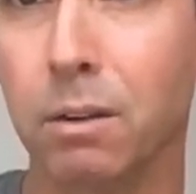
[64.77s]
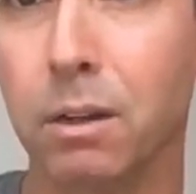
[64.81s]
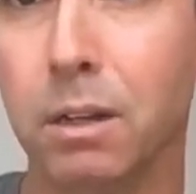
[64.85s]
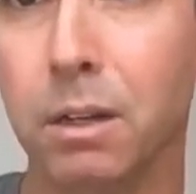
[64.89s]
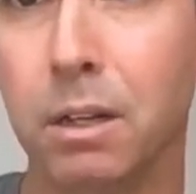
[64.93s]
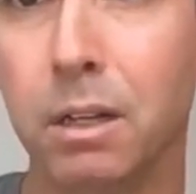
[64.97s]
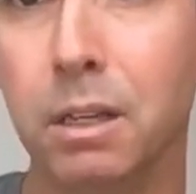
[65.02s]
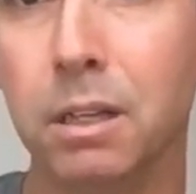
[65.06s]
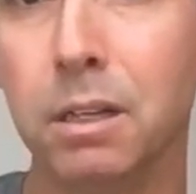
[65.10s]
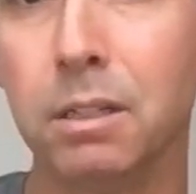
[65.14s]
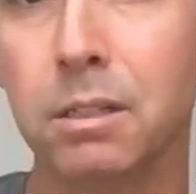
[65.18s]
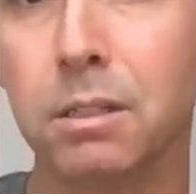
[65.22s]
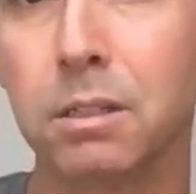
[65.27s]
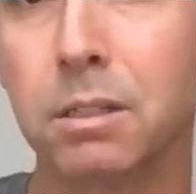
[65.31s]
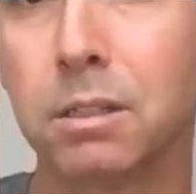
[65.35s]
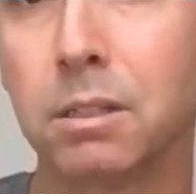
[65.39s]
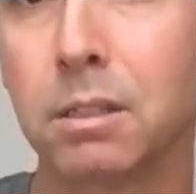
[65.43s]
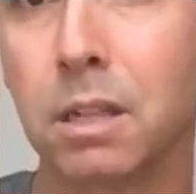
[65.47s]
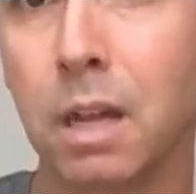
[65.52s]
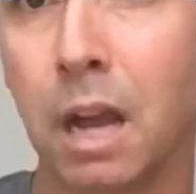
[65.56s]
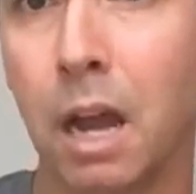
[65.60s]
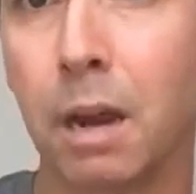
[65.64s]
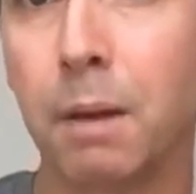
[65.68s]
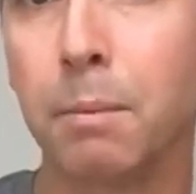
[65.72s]
is
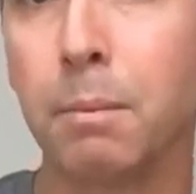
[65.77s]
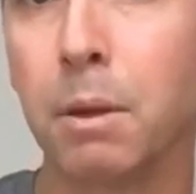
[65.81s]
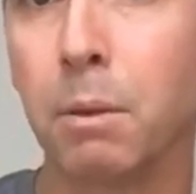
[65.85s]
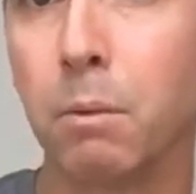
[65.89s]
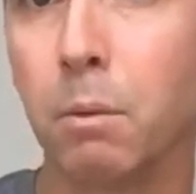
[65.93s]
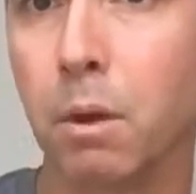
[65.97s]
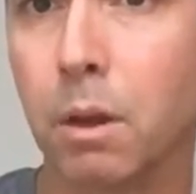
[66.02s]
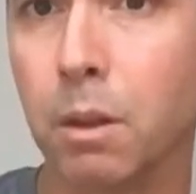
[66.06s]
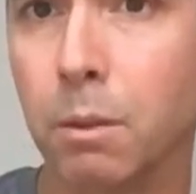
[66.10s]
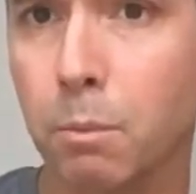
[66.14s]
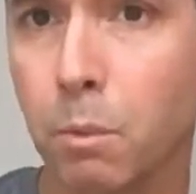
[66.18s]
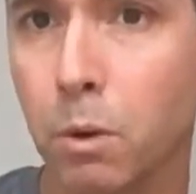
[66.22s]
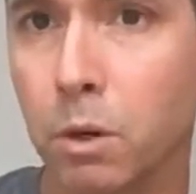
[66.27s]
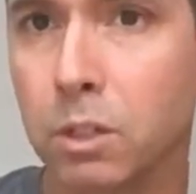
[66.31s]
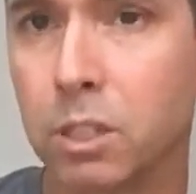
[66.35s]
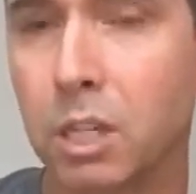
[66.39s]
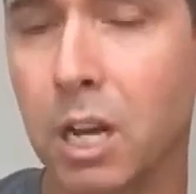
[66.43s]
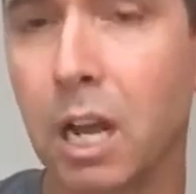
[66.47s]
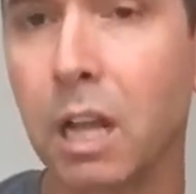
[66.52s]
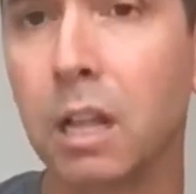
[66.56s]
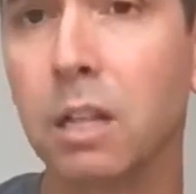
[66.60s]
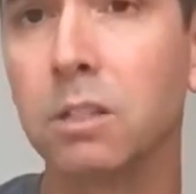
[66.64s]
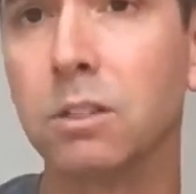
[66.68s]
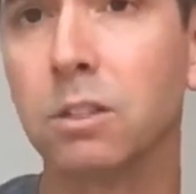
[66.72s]
got to be one of the more
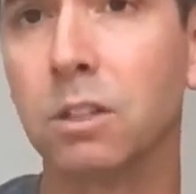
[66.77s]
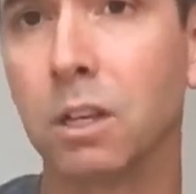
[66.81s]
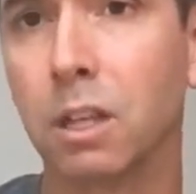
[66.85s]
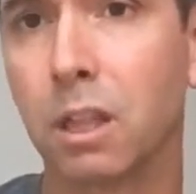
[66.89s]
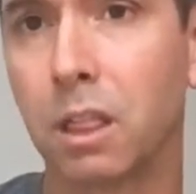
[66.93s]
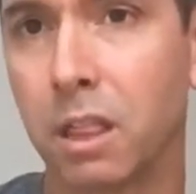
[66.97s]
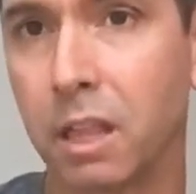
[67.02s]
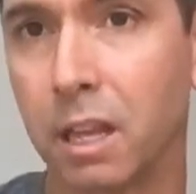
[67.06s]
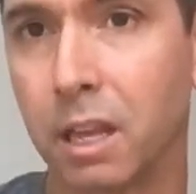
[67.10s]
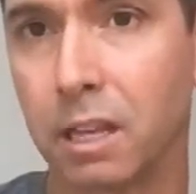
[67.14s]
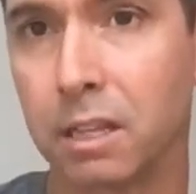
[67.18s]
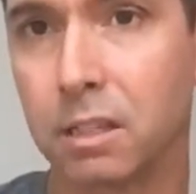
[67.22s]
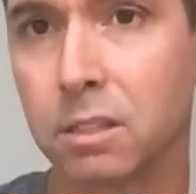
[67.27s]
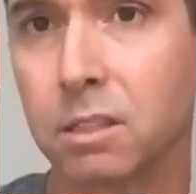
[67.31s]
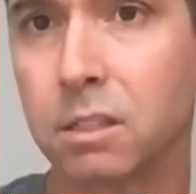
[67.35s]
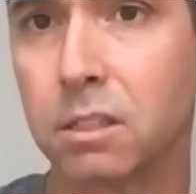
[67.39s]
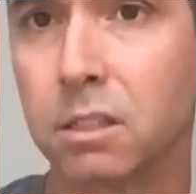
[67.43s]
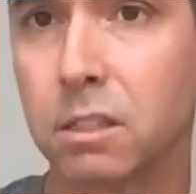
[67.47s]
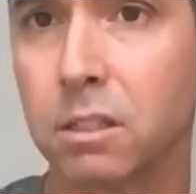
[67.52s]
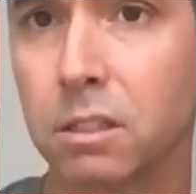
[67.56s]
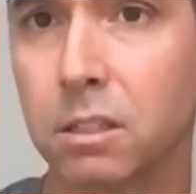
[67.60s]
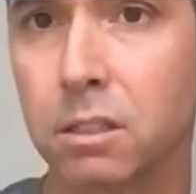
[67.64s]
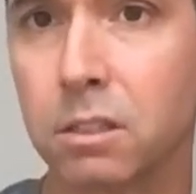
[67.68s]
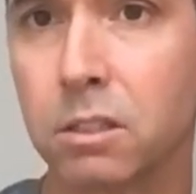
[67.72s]
challenging things
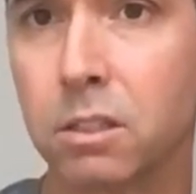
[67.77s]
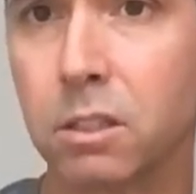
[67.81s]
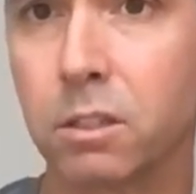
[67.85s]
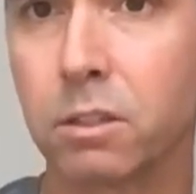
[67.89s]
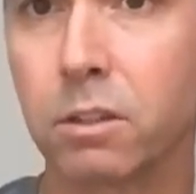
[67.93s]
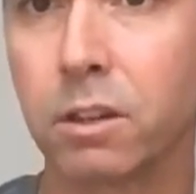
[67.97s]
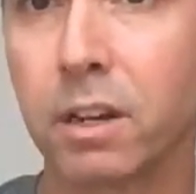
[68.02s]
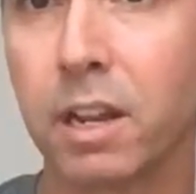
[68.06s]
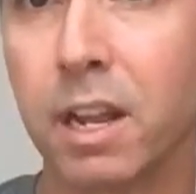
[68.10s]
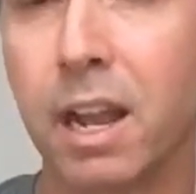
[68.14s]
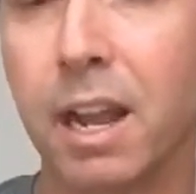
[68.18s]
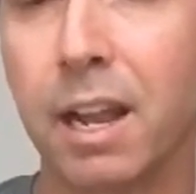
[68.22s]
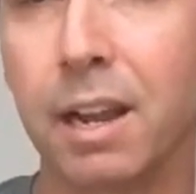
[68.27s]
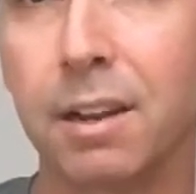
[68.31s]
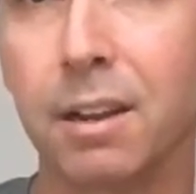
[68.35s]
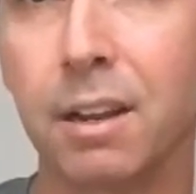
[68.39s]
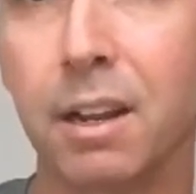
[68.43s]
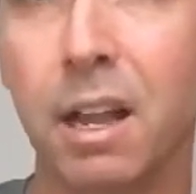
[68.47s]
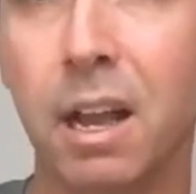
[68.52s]
to create.